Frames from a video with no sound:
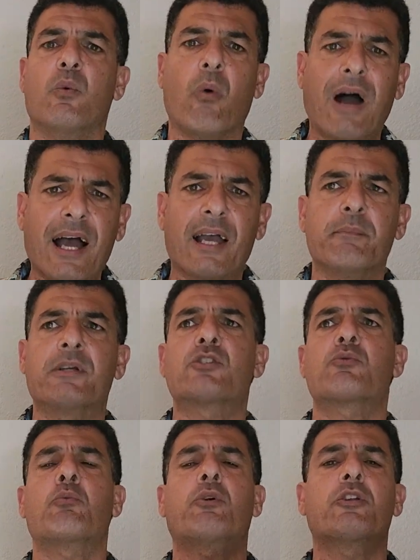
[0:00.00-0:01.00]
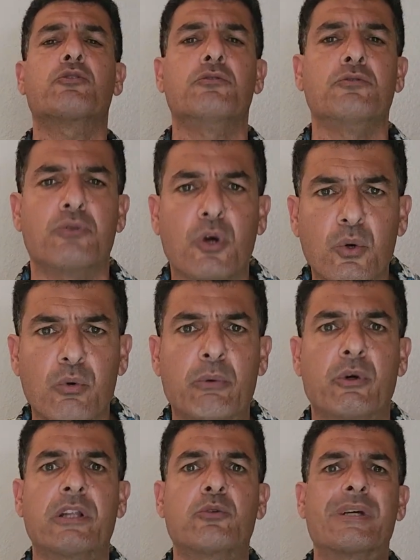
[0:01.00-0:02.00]
Why? Because we wanted to grow,
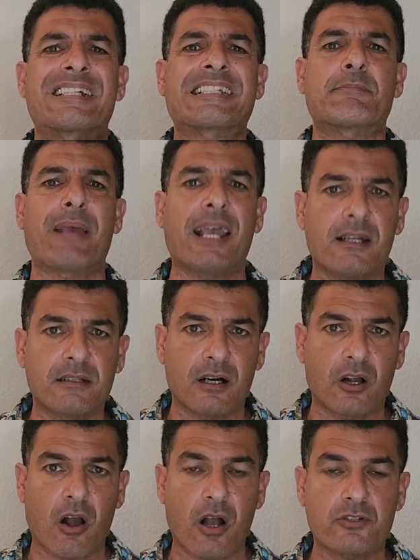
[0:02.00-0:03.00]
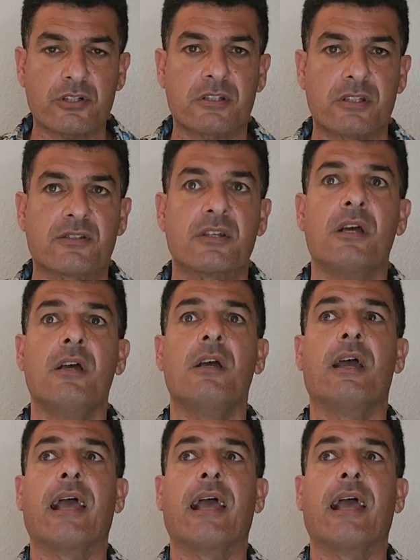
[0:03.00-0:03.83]
we wanted to expand our consciousness.